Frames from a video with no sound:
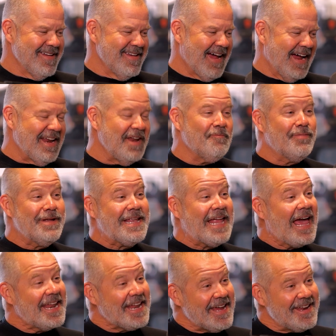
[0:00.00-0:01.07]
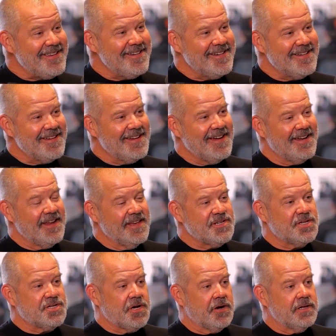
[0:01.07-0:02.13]
didn't plan it
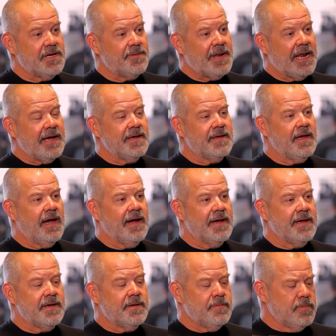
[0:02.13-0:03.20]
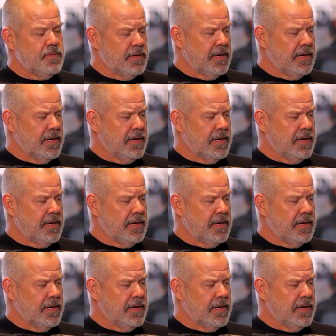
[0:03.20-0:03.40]
necessarily, but I